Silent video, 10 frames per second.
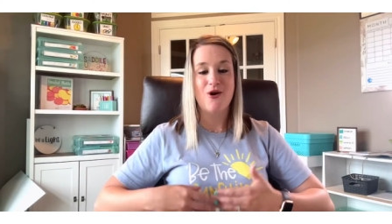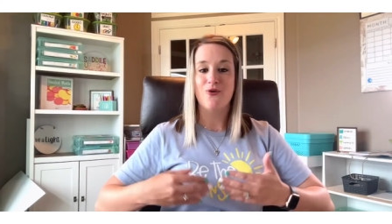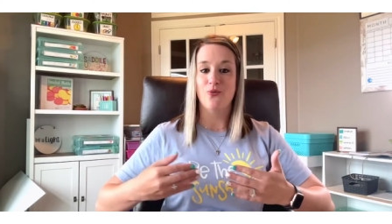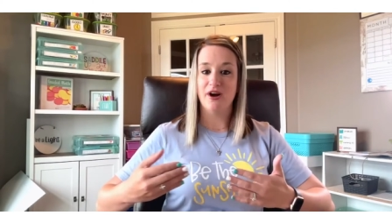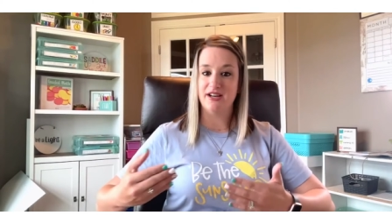
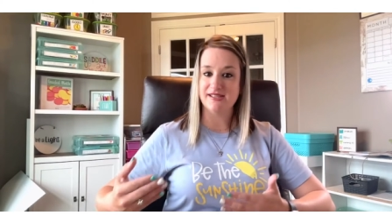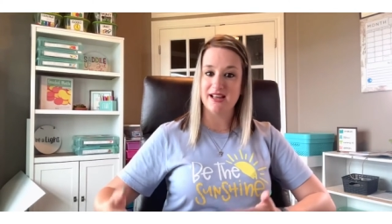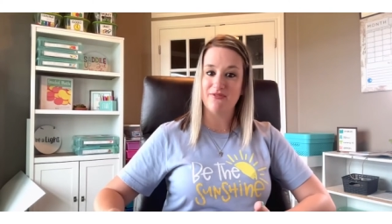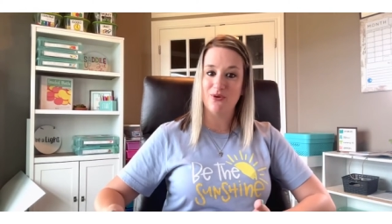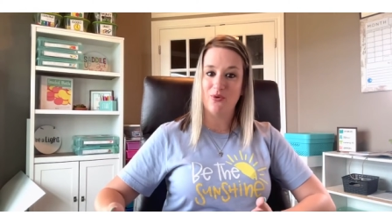what does
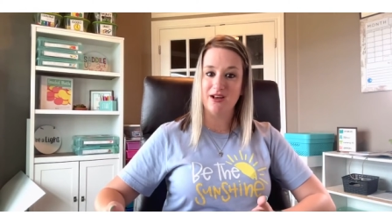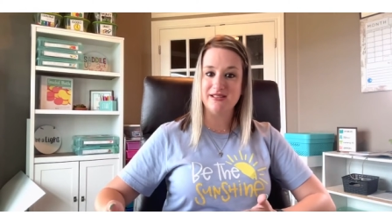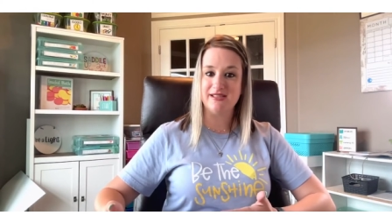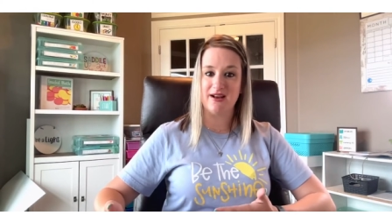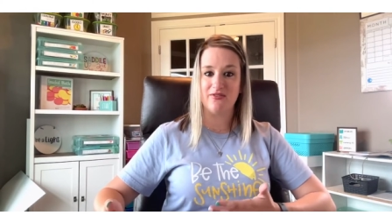level one
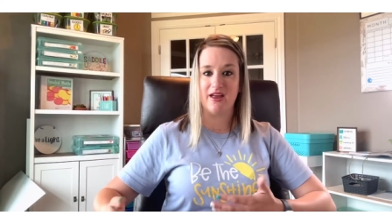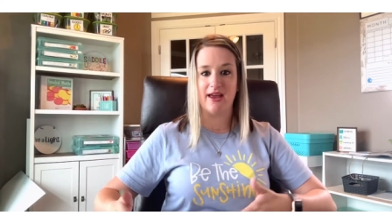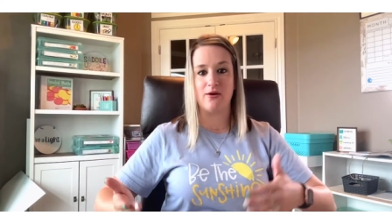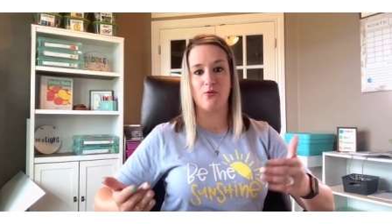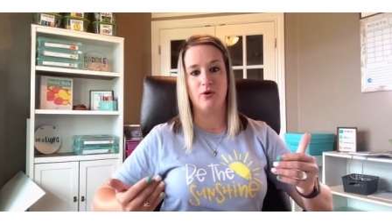sound like?
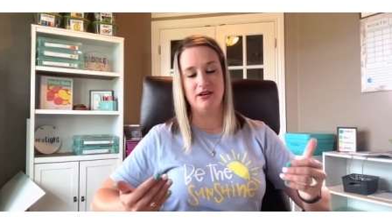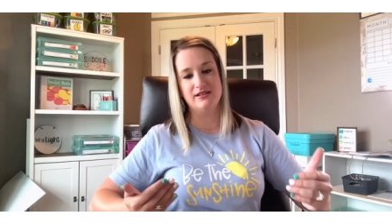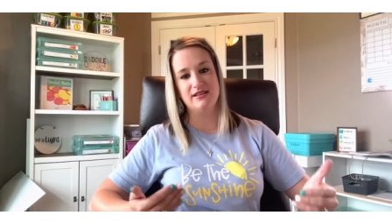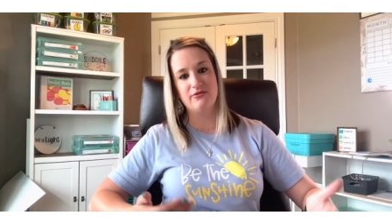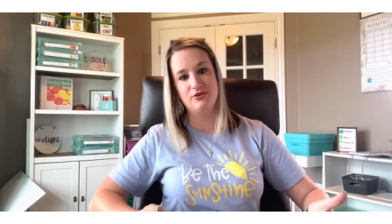What
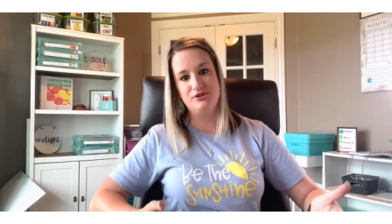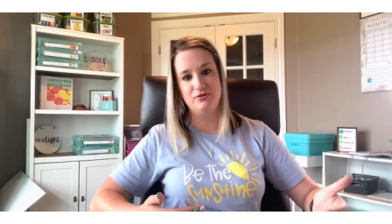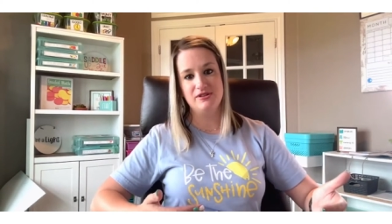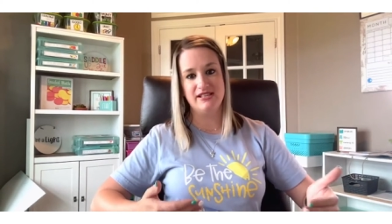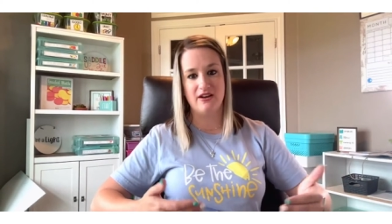does level
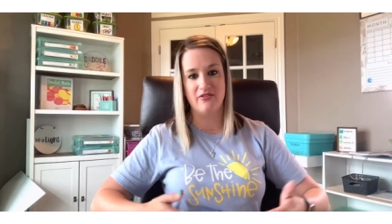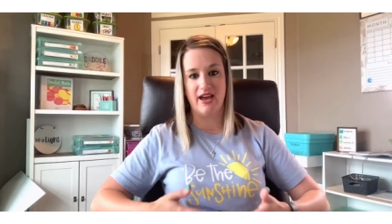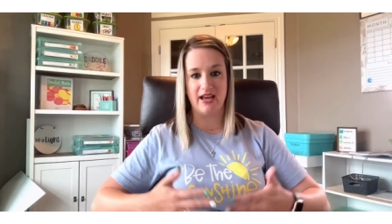two sound like?